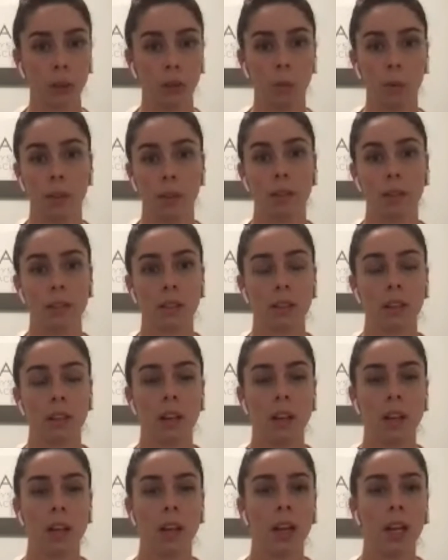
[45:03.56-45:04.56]
was.
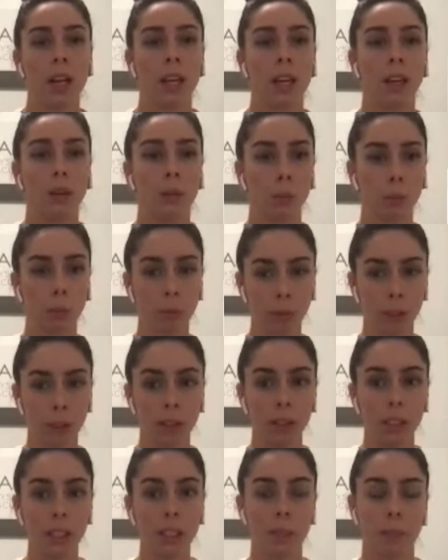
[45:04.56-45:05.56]
It
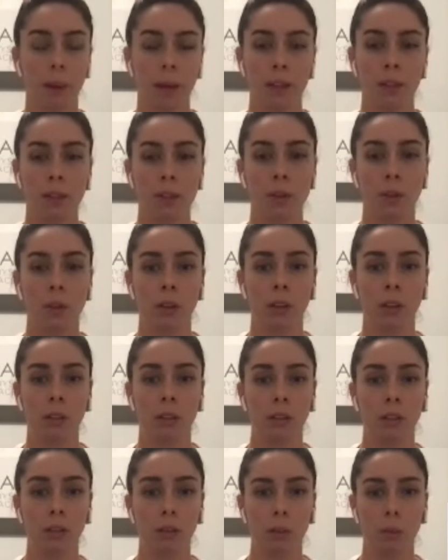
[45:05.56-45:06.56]
really depends
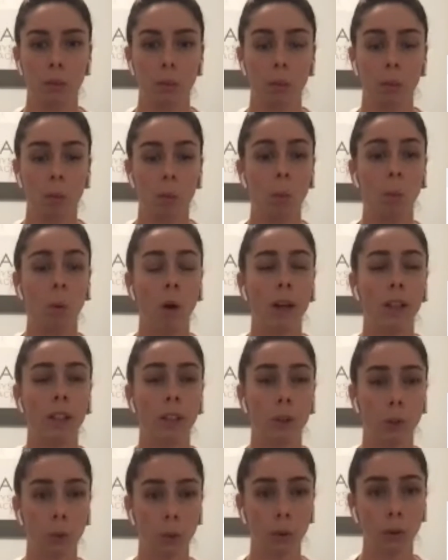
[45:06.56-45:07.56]
on what
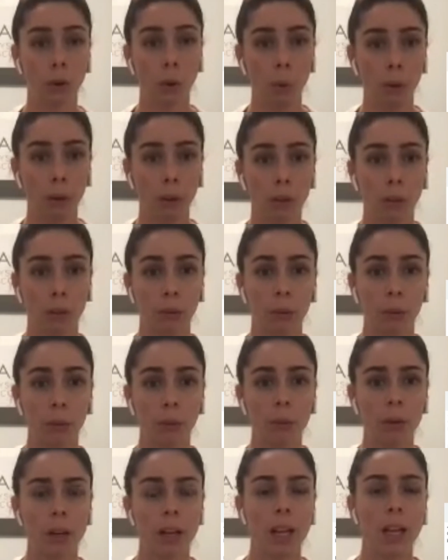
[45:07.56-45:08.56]
you're going
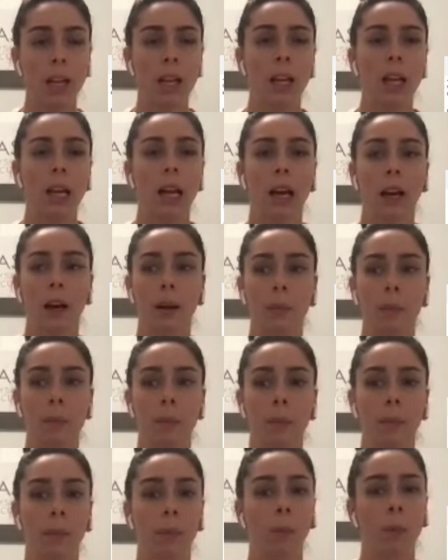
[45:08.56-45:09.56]
through,
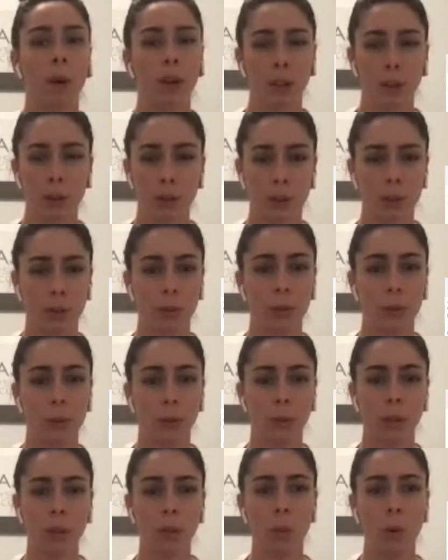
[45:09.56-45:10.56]
what your
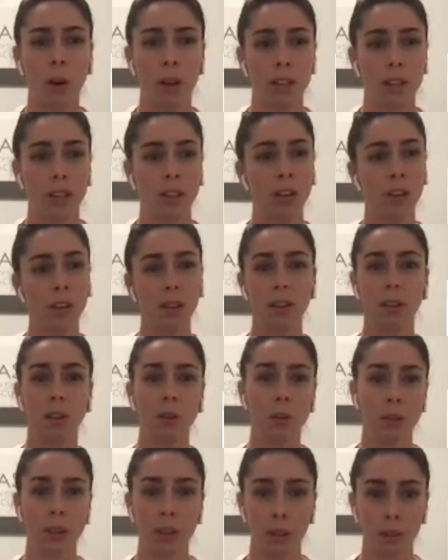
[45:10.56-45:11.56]
surgery was, and all
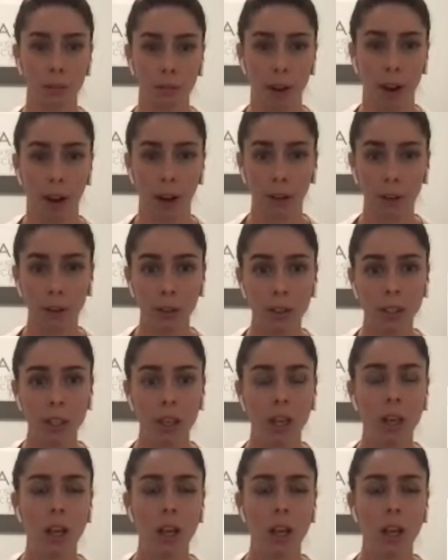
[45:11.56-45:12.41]
those other factors.